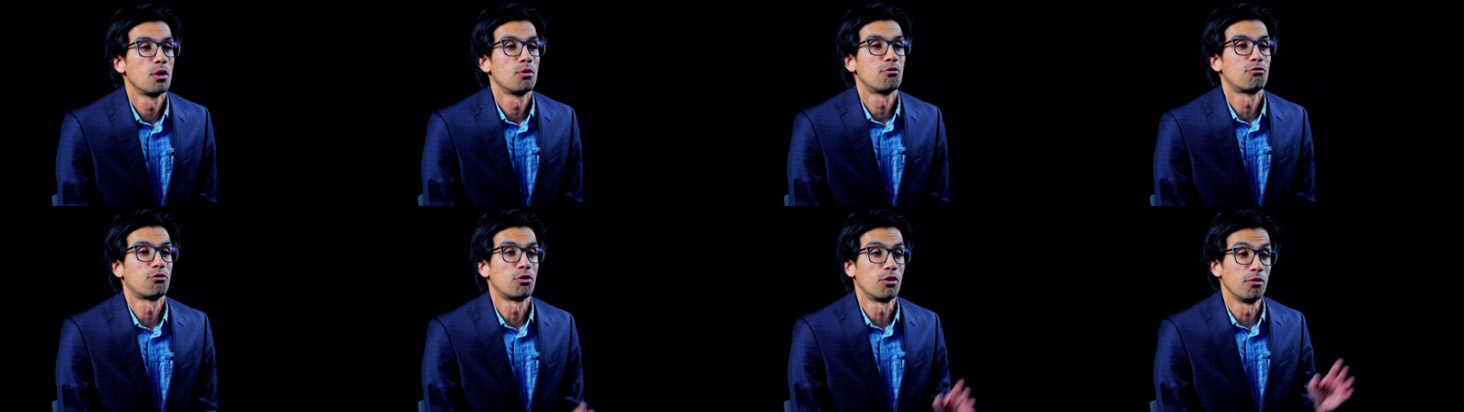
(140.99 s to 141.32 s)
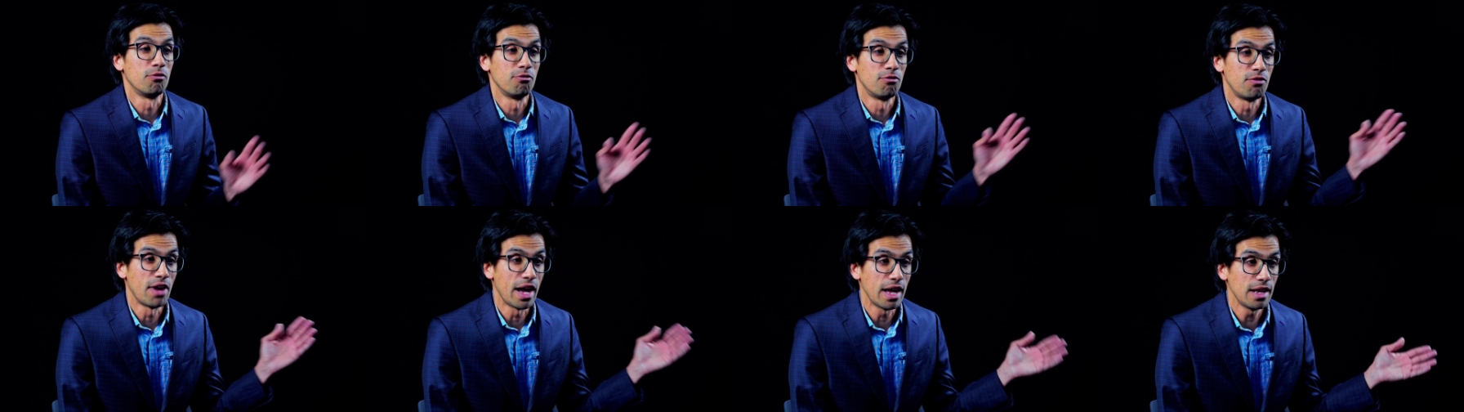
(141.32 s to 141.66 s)

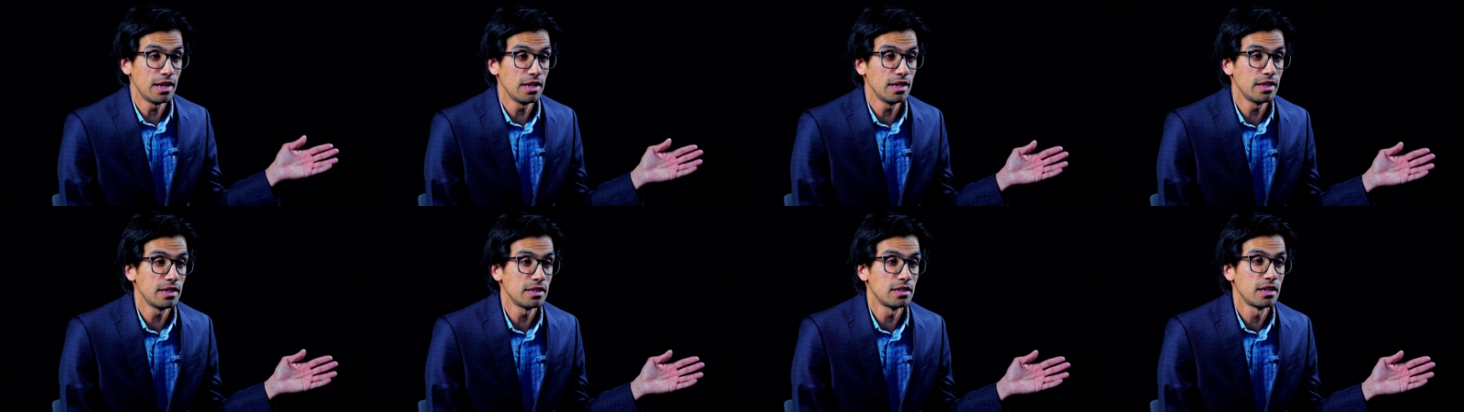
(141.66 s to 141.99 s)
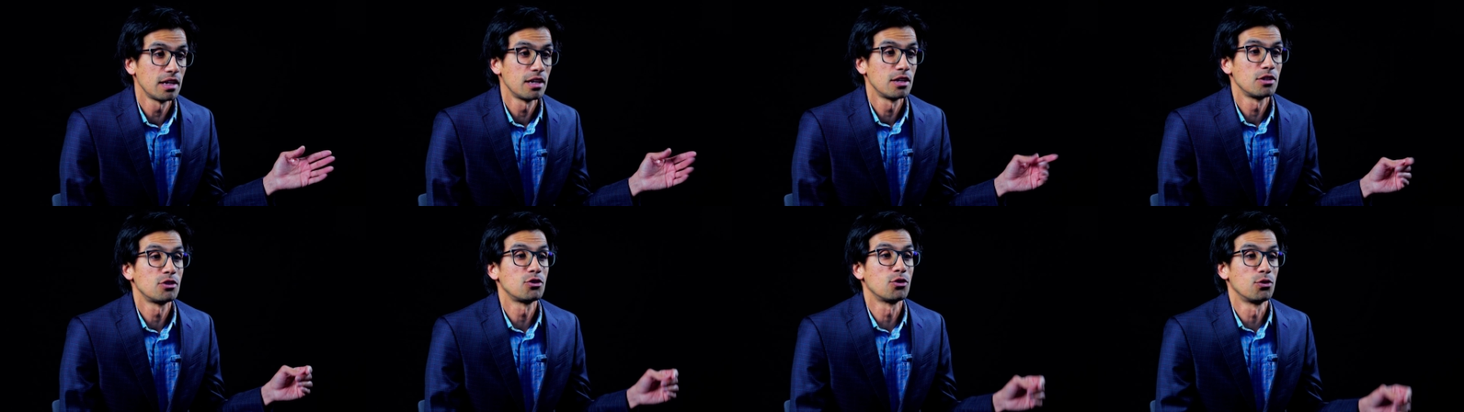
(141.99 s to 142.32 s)
from violet
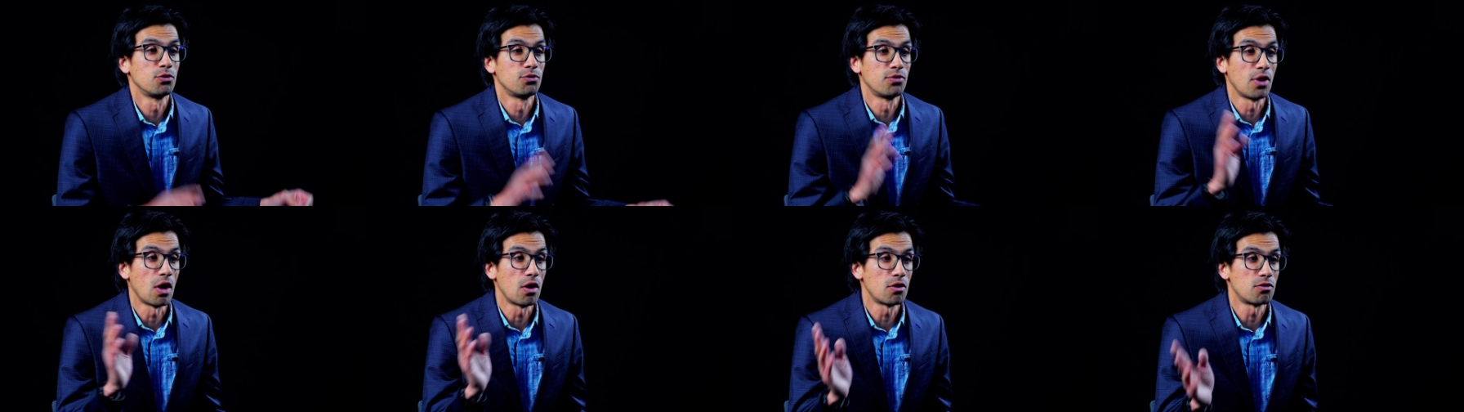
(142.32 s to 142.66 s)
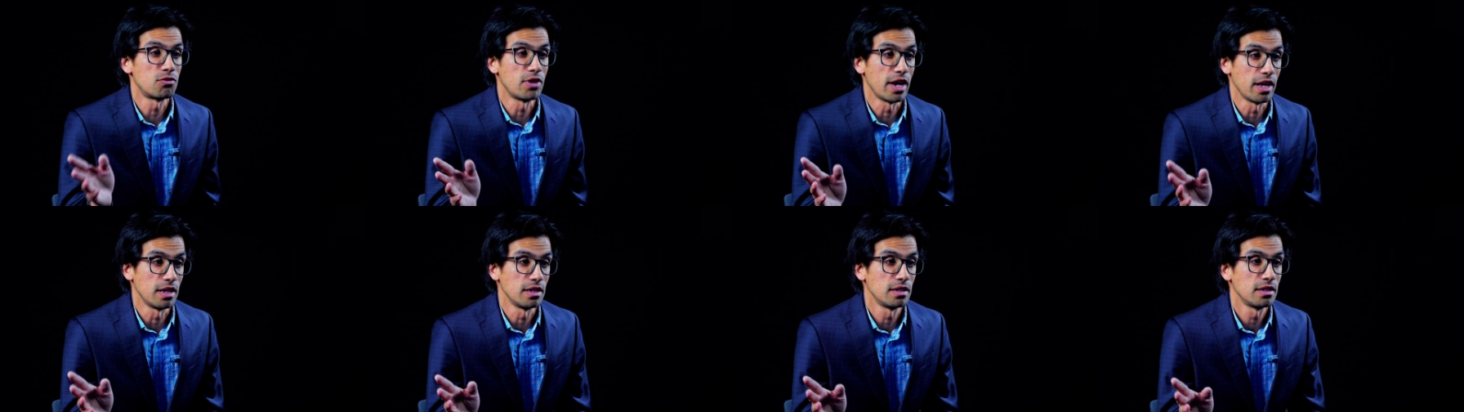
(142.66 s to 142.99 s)
to far
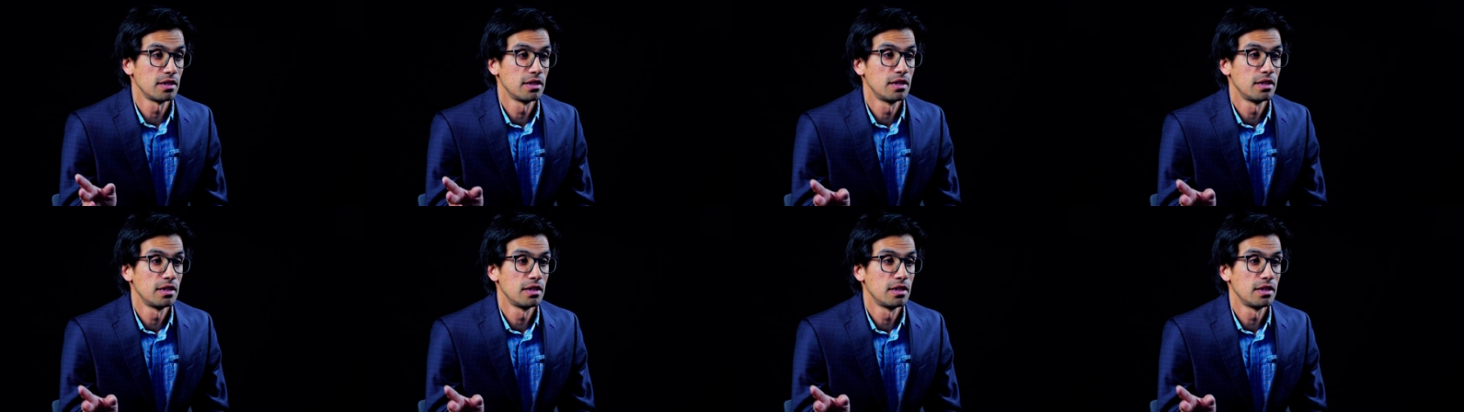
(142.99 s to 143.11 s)
red,